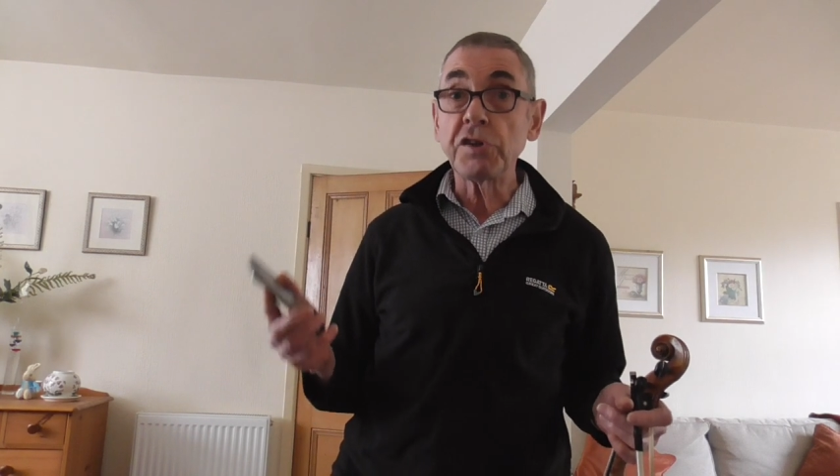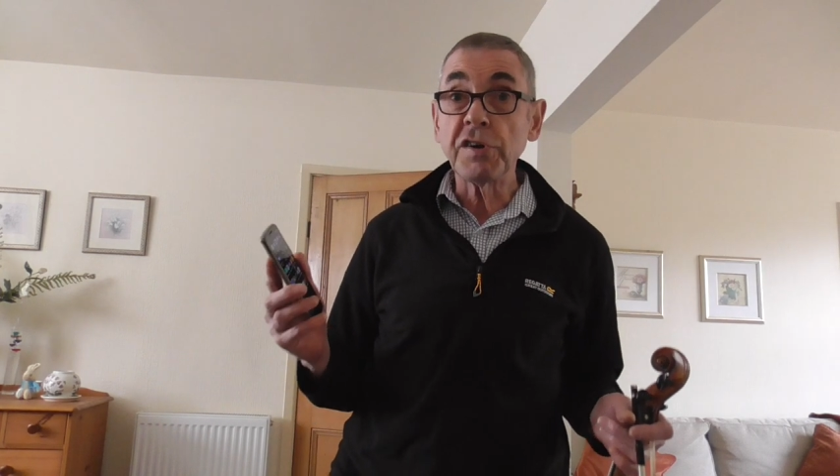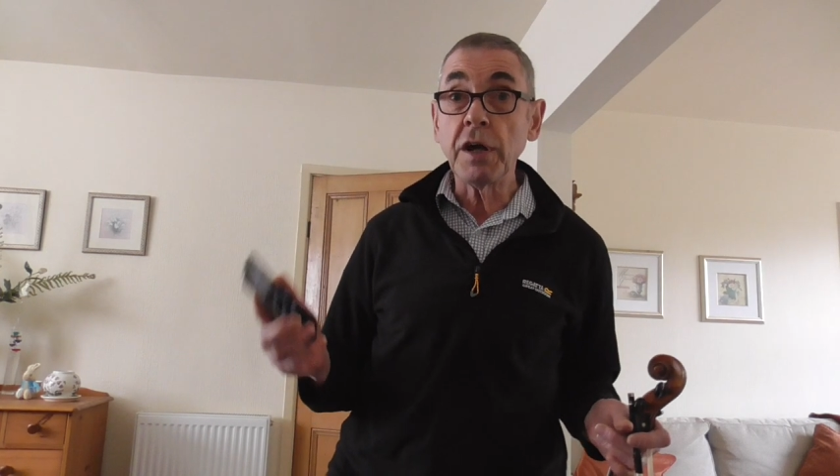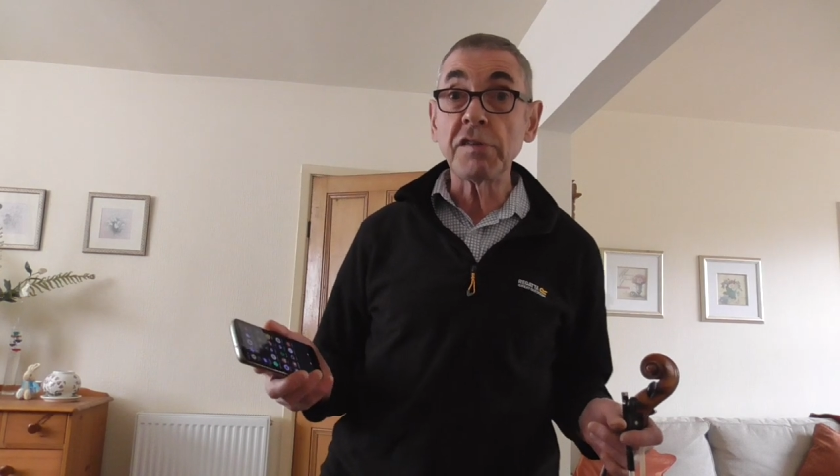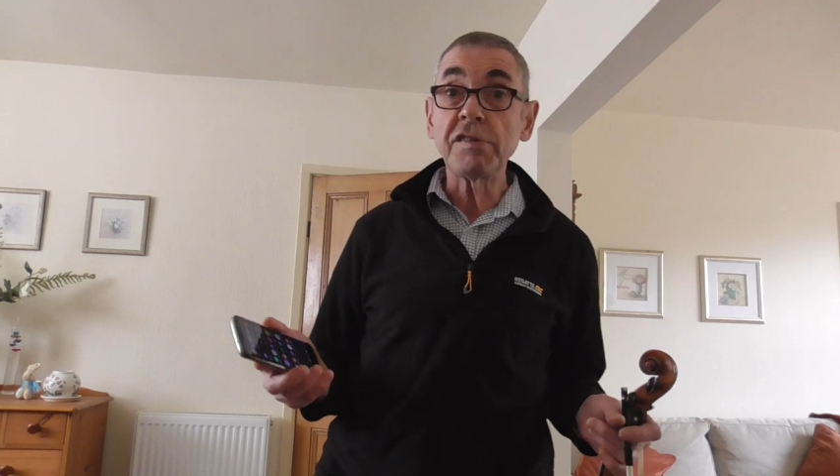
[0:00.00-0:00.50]

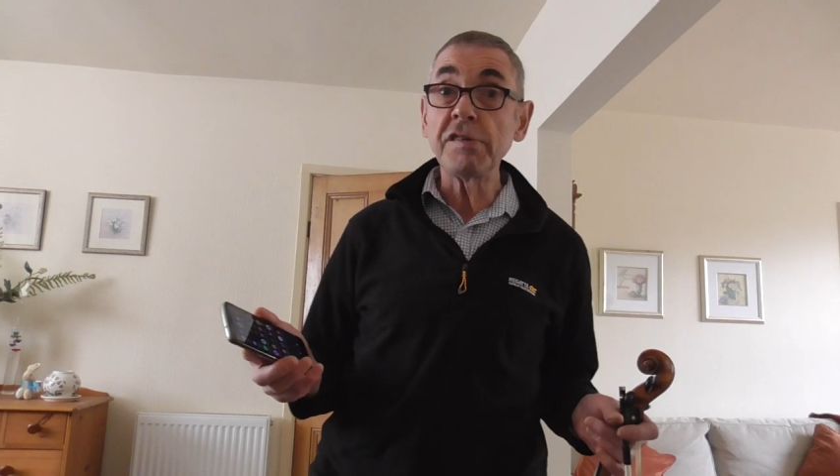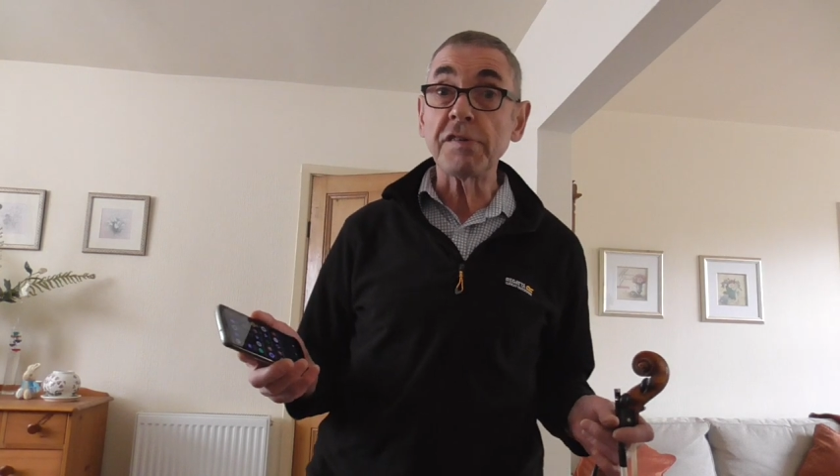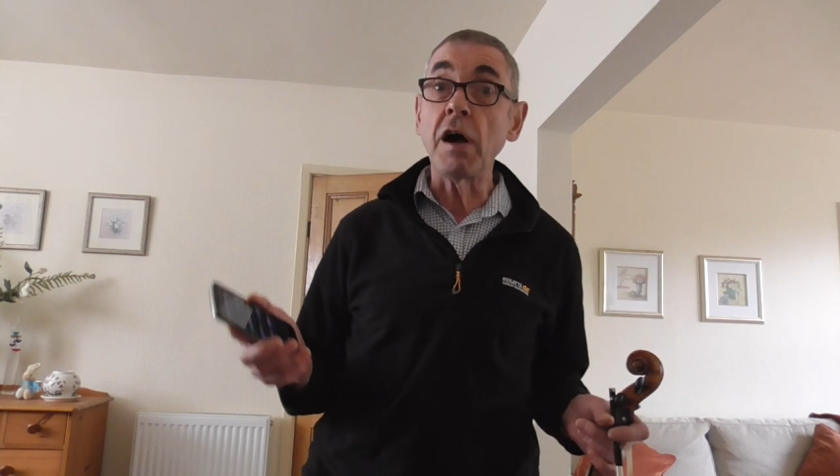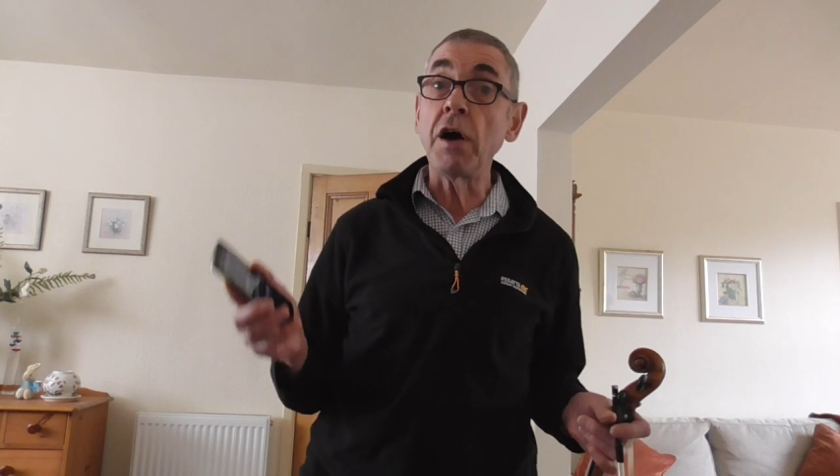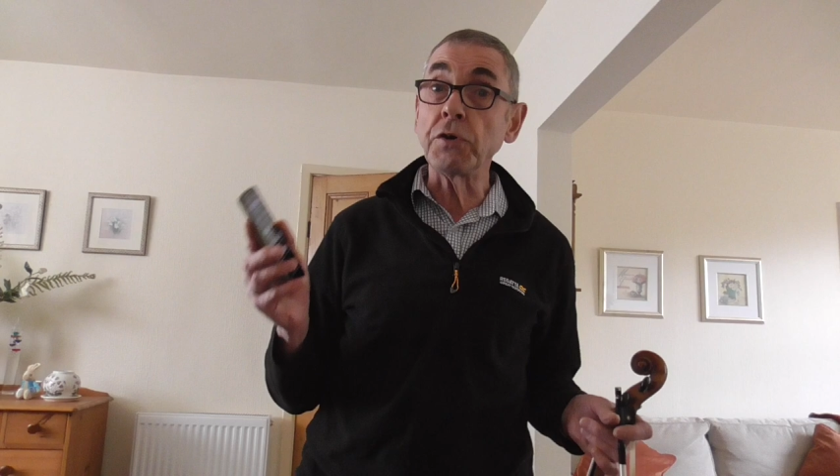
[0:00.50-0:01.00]

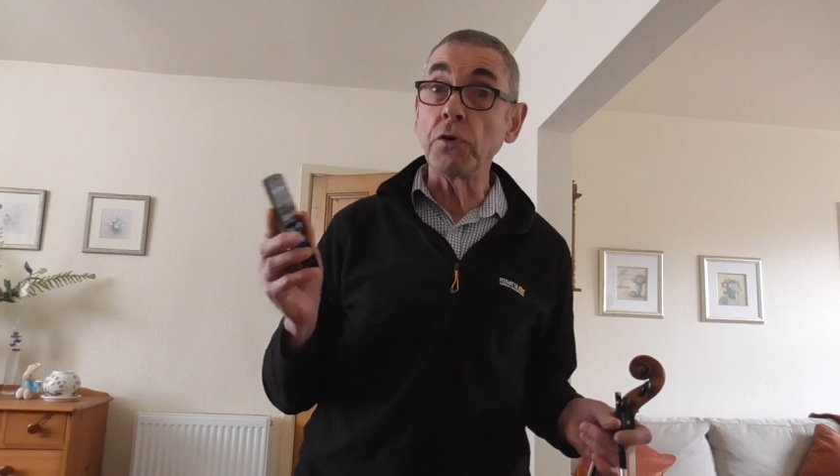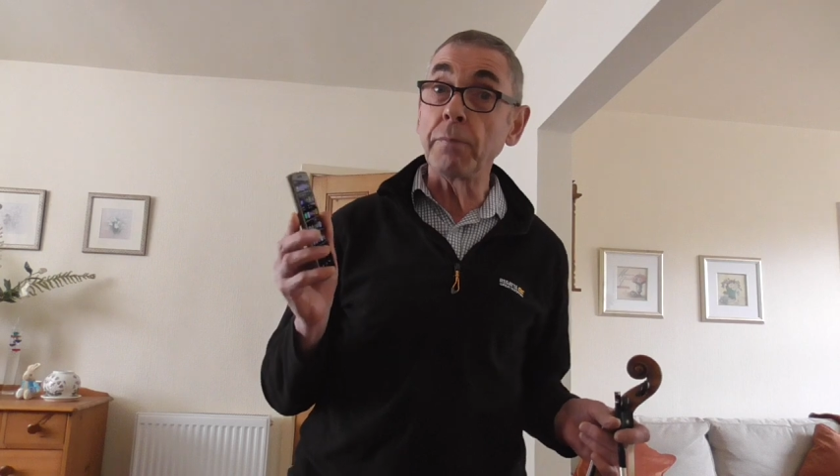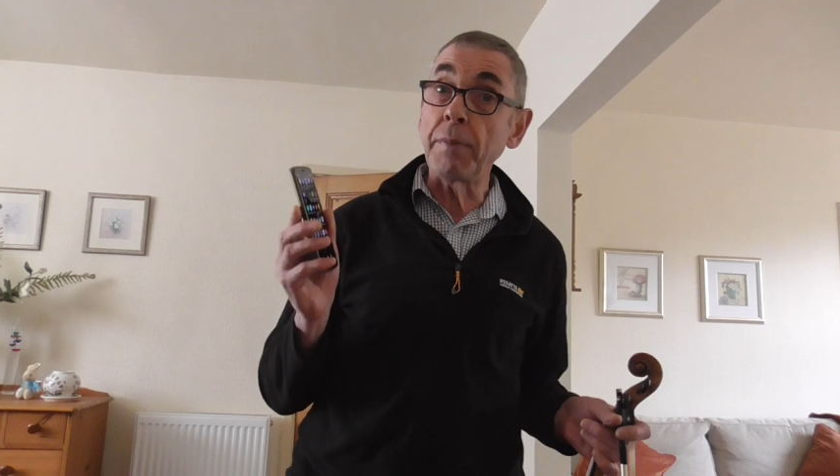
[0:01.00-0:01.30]
chances are your